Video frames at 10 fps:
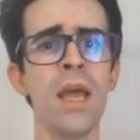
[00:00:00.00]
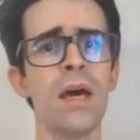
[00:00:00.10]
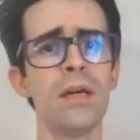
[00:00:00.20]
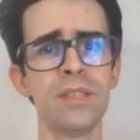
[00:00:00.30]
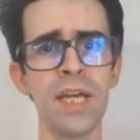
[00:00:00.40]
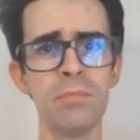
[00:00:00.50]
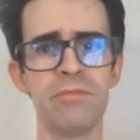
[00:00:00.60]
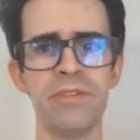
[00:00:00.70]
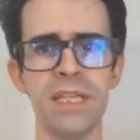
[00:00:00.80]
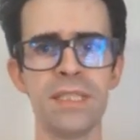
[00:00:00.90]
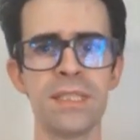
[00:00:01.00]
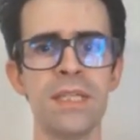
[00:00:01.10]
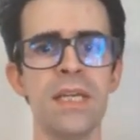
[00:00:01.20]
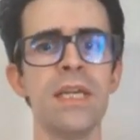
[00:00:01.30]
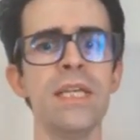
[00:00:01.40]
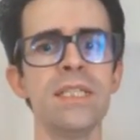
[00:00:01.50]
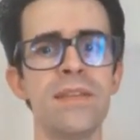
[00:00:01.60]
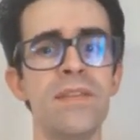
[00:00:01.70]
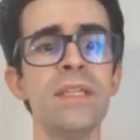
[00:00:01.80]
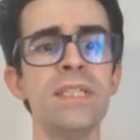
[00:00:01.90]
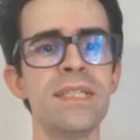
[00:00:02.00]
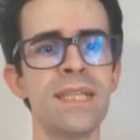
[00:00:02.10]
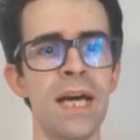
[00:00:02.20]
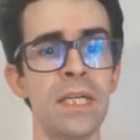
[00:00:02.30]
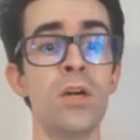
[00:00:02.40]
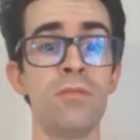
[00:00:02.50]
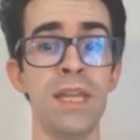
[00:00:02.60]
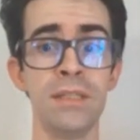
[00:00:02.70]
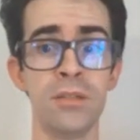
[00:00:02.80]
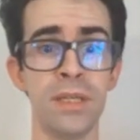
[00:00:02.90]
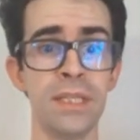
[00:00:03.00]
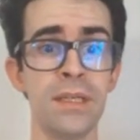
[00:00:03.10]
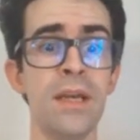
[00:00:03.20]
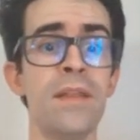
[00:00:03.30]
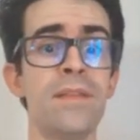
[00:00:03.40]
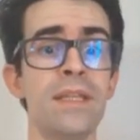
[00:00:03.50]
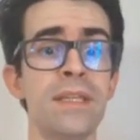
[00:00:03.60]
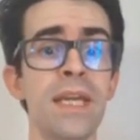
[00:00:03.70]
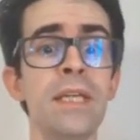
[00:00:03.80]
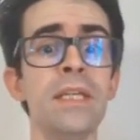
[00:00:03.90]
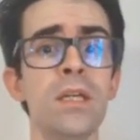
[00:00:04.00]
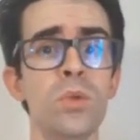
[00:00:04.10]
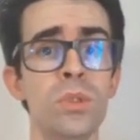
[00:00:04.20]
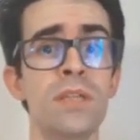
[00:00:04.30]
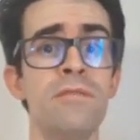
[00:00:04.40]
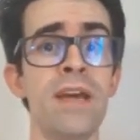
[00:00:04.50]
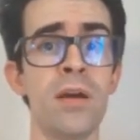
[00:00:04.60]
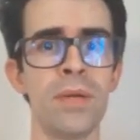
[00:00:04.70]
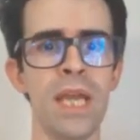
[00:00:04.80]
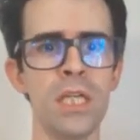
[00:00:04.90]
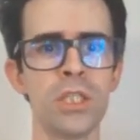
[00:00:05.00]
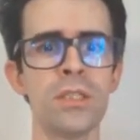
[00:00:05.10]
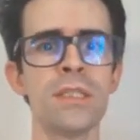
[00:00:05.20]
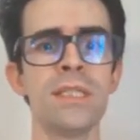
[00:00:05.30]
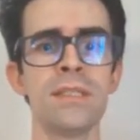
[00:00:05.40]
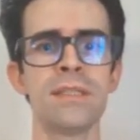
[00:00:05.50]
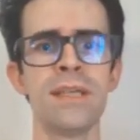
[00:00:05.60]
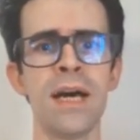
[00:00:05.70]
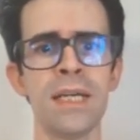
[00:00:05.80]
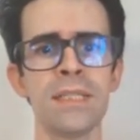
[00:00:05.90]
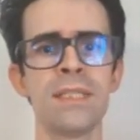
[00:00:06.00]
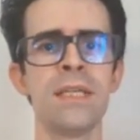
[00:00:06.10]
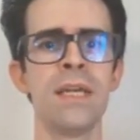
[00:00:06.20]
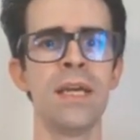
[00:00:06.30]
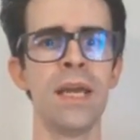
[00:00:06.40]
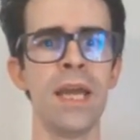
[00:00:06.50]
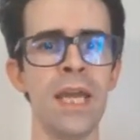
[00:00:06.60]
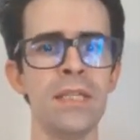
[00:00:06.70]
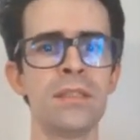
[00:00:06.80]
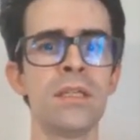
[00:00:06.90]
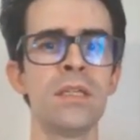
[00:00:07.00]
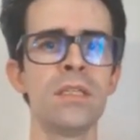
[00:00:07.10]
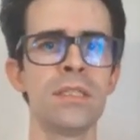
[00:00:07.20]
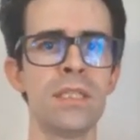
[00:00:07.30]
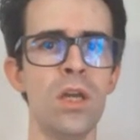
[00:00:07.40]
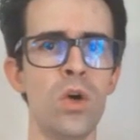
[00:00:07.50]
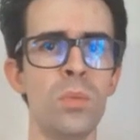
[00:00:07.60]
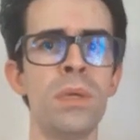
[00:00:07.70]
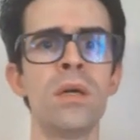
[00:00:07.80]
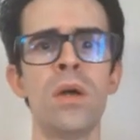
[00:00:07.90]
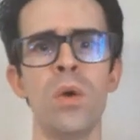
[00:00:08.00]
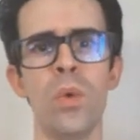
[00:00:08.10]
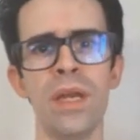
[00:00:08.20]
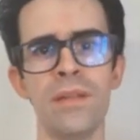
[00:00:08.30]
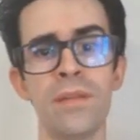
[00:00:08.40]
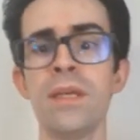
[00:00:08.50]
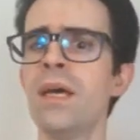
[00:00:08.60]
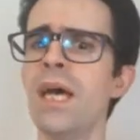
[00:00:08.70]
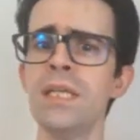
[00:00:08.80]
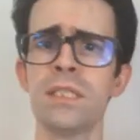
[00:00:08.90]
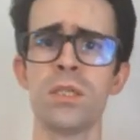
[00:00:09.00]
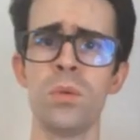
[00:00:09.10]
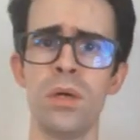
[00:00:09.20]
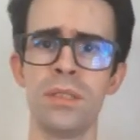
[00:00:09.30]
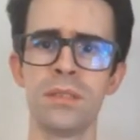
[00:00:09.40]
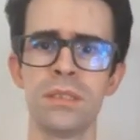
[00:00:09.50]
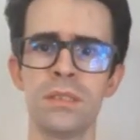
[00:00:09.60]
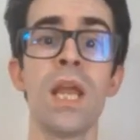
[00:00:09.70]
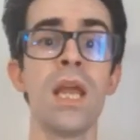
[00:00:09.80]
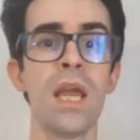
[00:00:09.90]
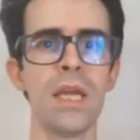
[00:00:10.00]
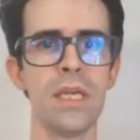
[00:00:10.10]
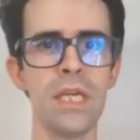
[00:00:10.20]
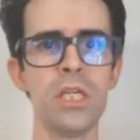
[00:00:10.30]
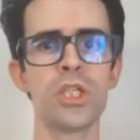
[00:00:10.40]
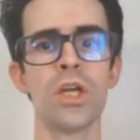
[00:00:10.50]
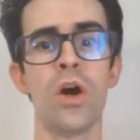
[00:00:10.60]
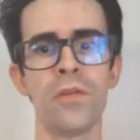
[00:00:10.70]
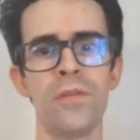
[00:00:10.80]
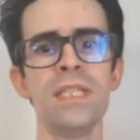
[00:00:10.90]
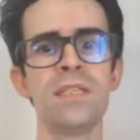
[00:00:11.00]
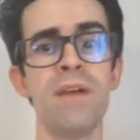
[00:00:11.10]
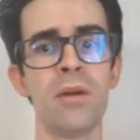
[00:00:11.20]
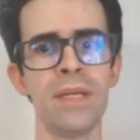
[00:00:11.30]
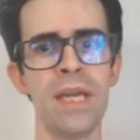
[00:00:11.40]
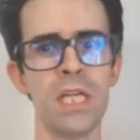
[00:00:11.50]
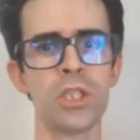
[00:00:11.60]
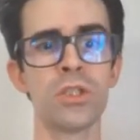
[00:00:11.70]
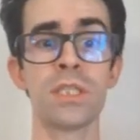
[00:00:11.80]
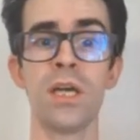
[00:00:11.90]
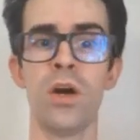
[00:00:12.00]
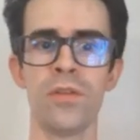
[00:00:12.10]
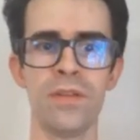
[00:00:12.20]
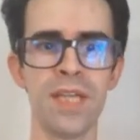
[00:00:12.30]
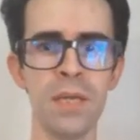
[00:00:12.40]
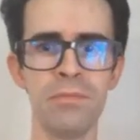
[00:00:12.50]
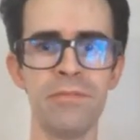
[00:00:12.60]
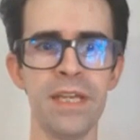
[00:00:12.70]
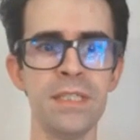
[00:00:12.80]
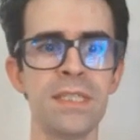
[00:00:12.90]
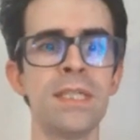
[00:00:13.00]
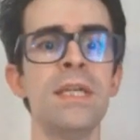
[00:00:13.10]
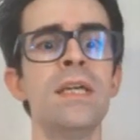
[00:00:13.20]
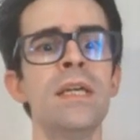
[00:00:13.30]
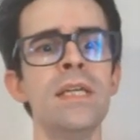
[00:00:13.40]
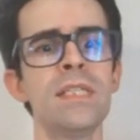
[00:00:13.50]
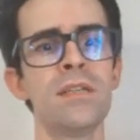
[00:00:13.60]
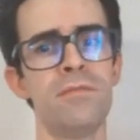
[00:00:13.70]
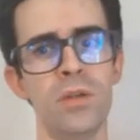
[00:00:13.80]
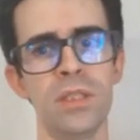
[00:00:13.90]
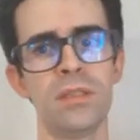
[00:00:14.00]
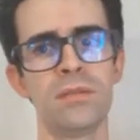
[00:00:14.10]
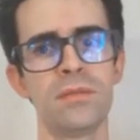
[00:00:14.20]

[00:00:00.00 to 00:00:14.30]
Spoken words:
A typeface is the design of lettering that can include the variations in size, height, slope, width, and so on. Each of these variations of the typeface is a font.